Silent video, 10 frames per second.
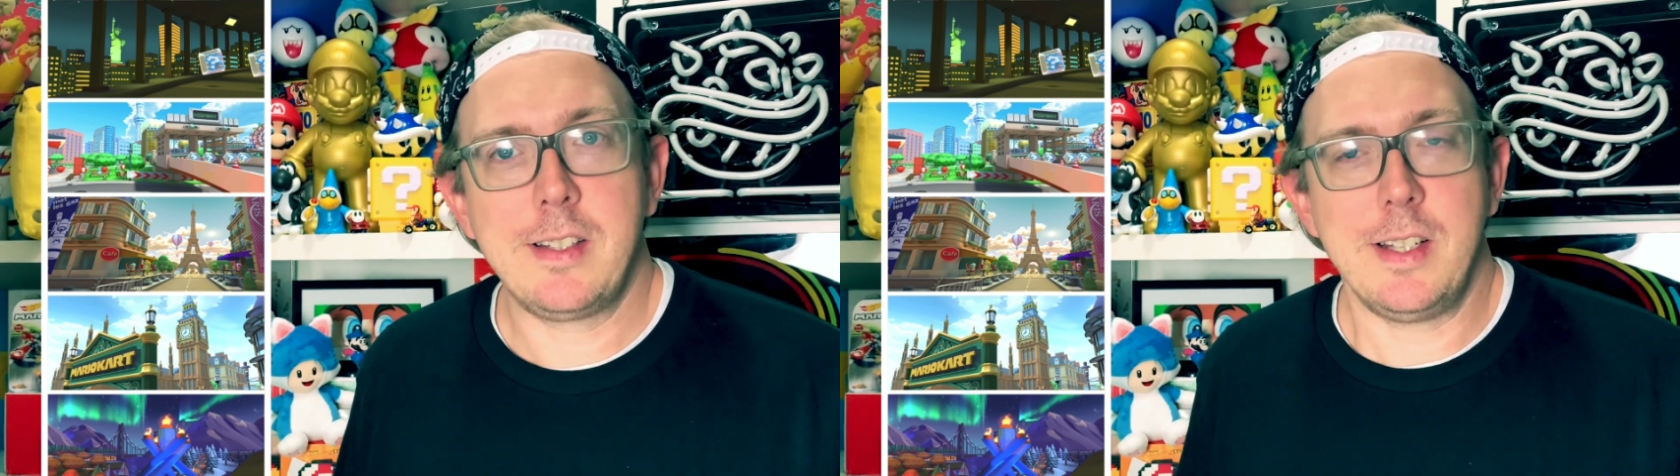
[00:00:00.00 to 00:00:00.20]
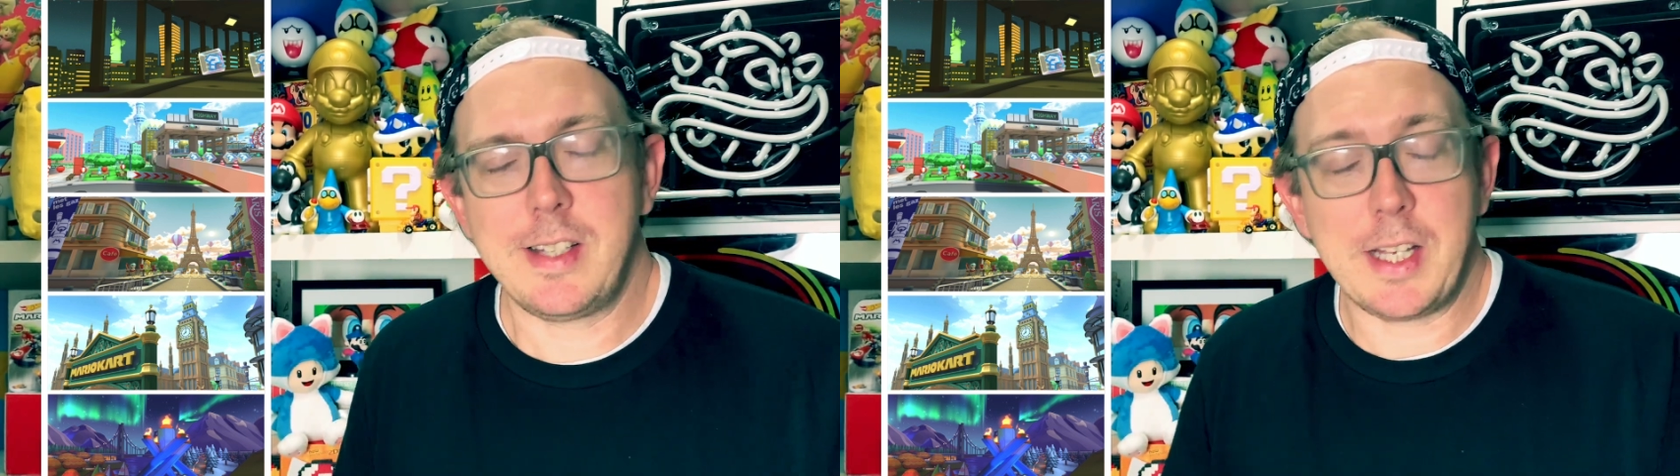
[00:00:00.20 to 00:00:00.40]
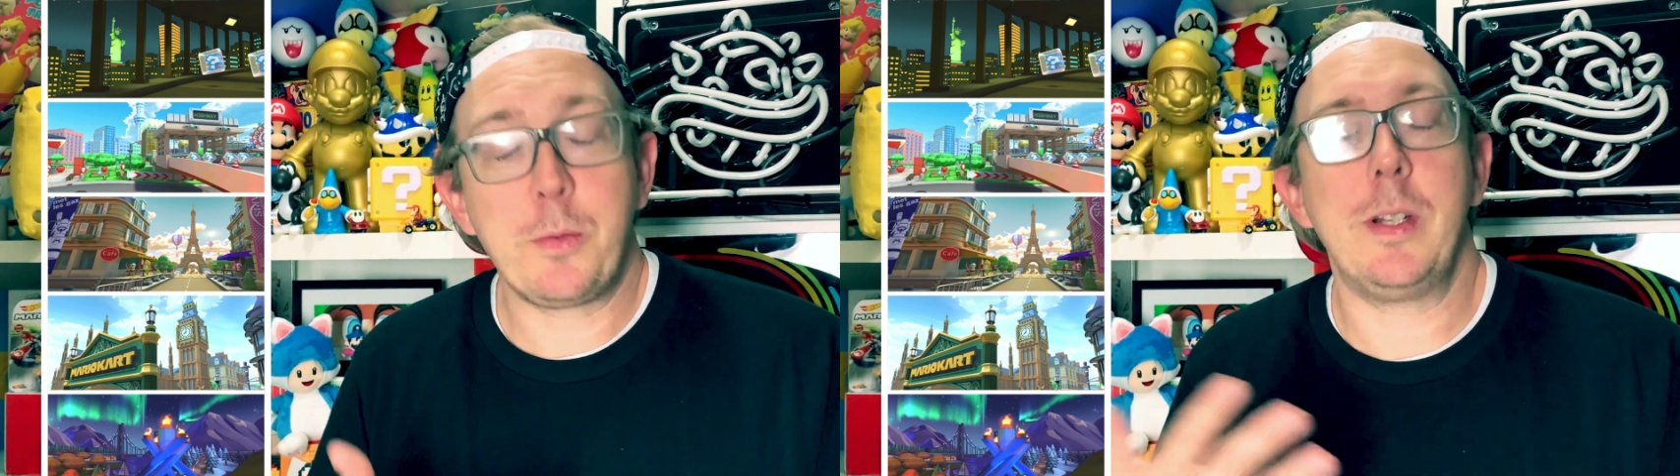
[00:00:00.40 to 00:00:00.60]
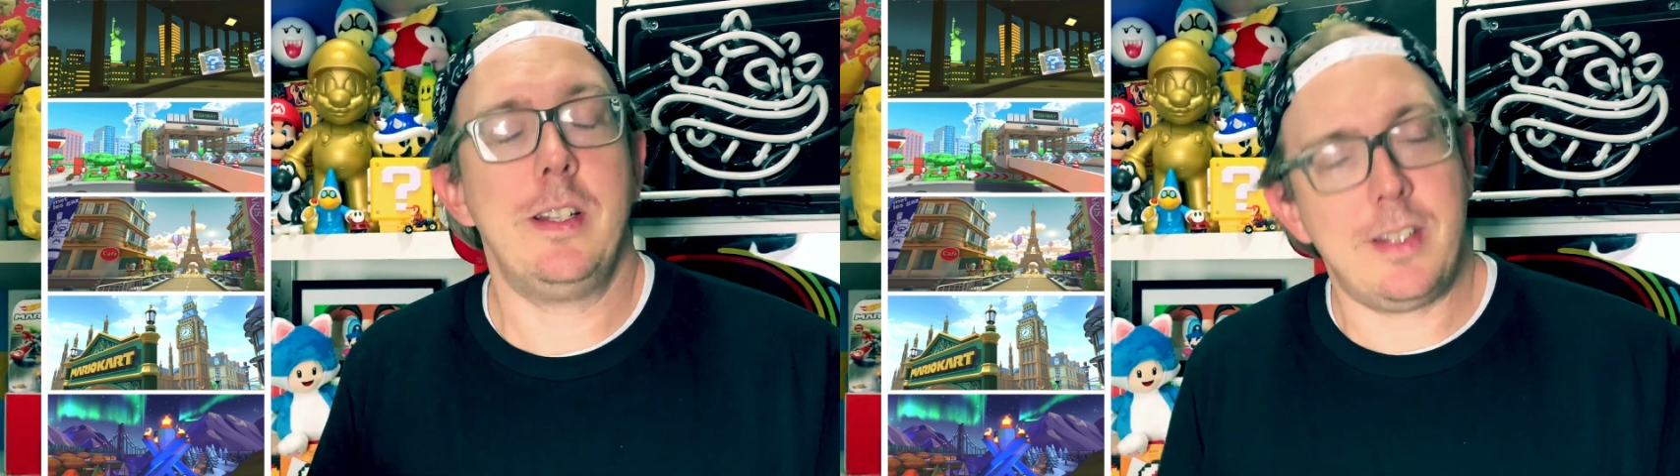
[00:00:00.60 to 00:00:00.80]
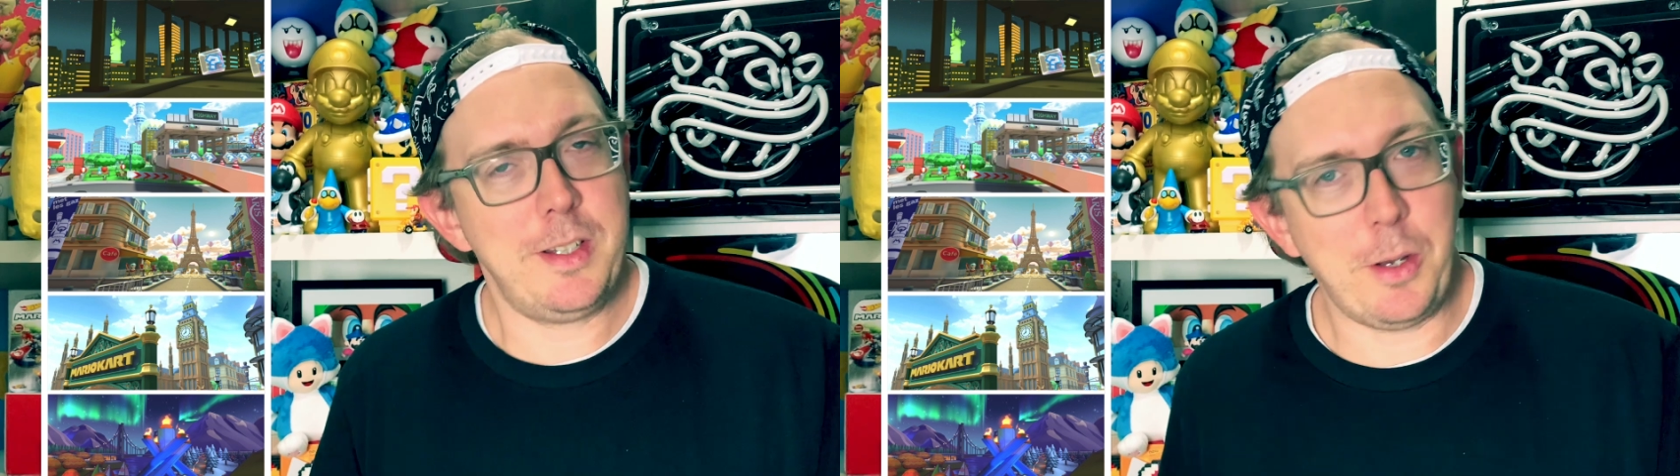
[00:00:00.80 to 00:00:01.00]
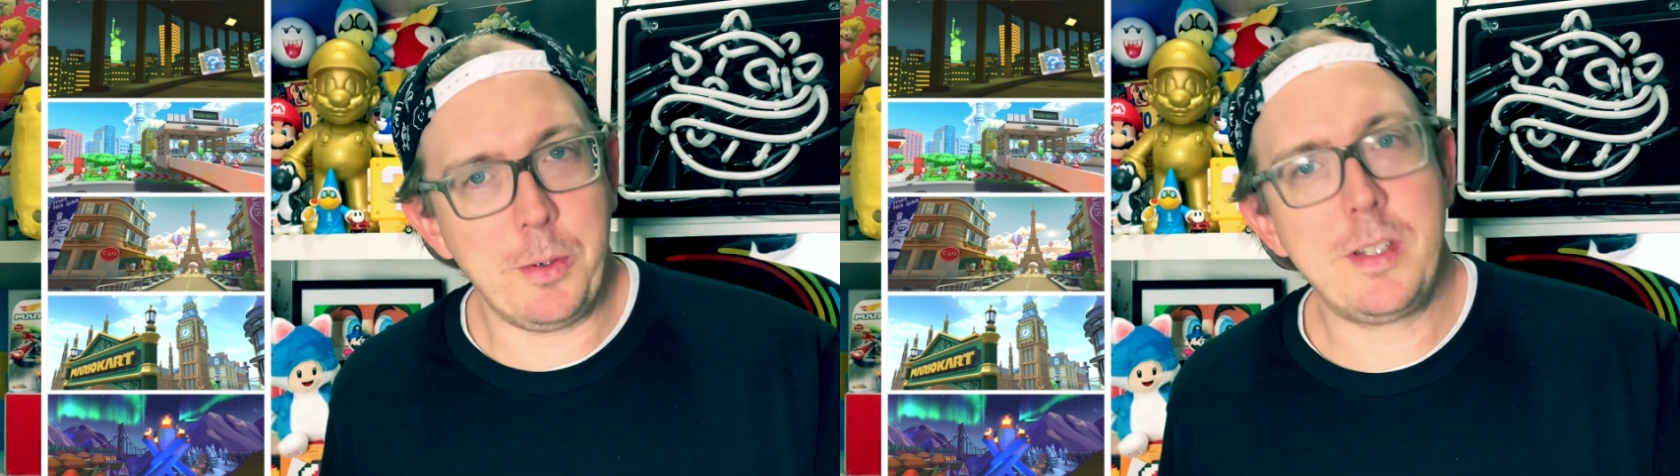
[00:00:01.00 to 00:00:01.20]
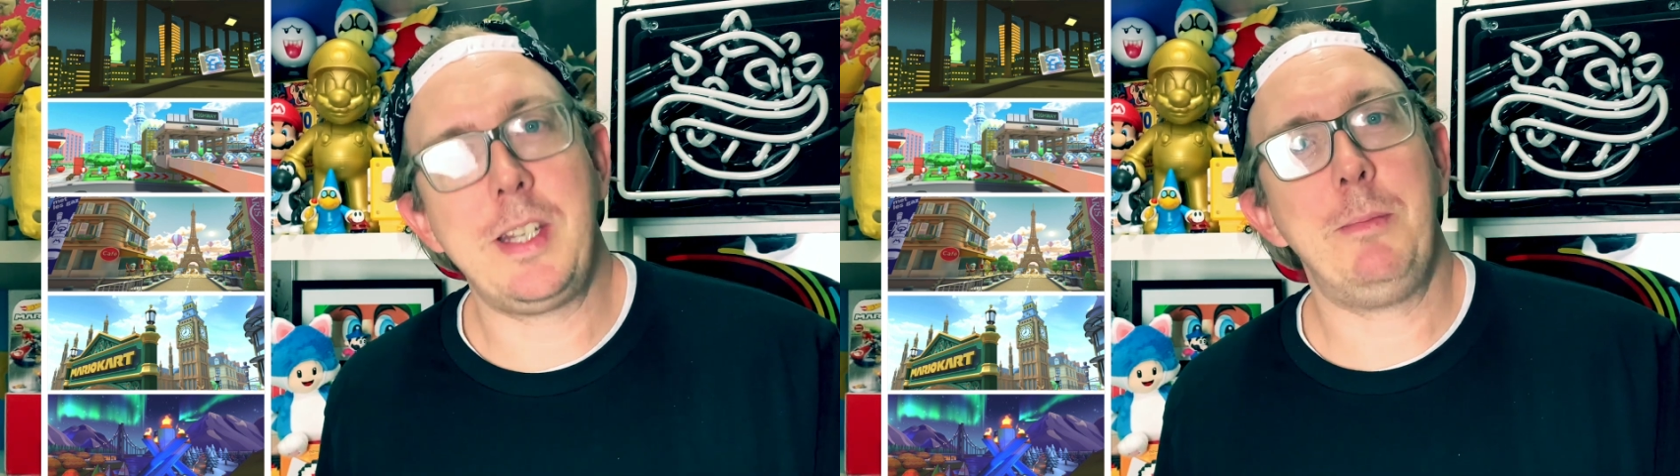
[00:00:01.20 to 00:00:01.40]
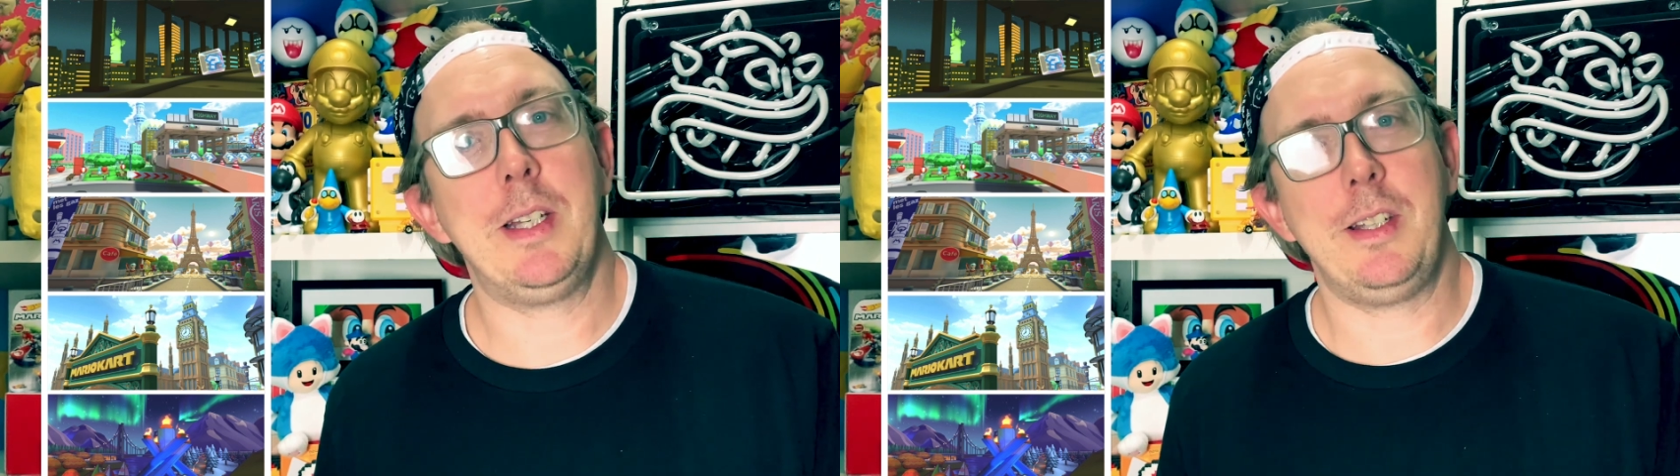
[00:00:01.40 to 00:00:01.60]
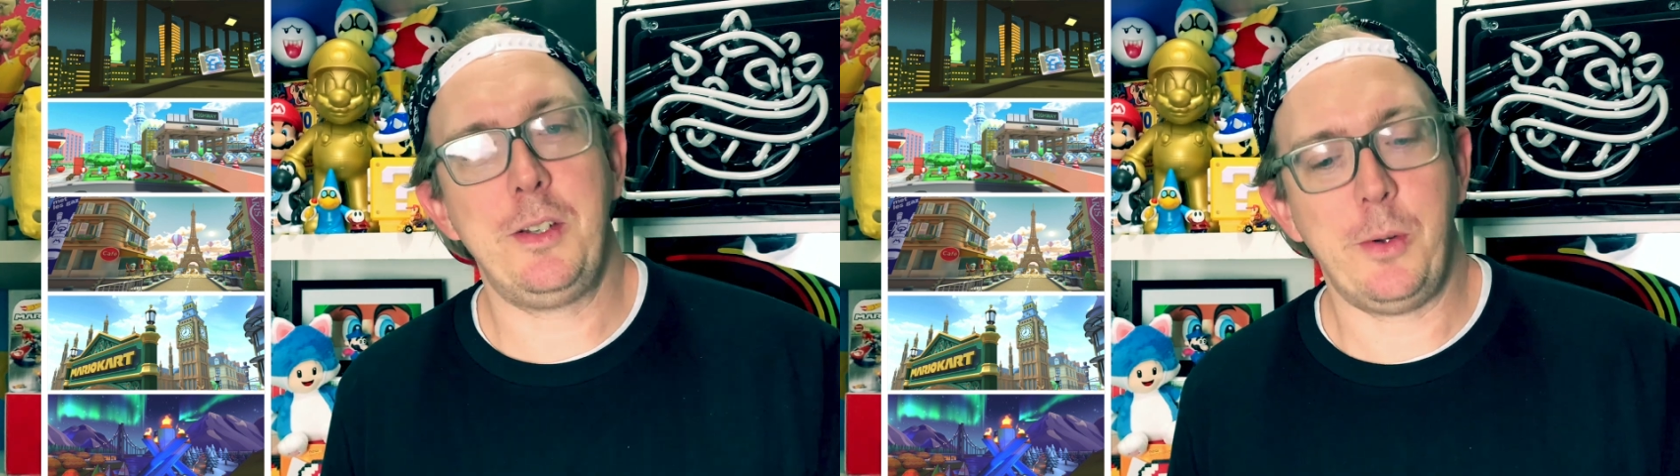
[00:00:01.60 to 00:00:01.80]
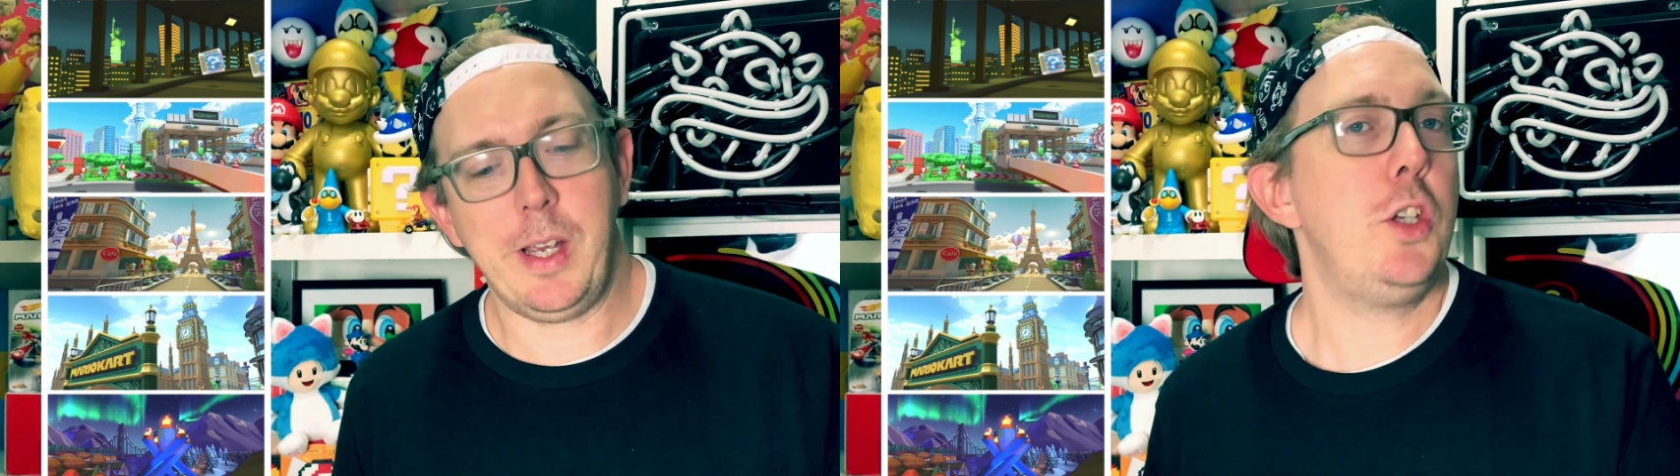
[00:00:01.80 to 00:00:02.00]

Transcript: since that's what Nintendo is seemingly doing.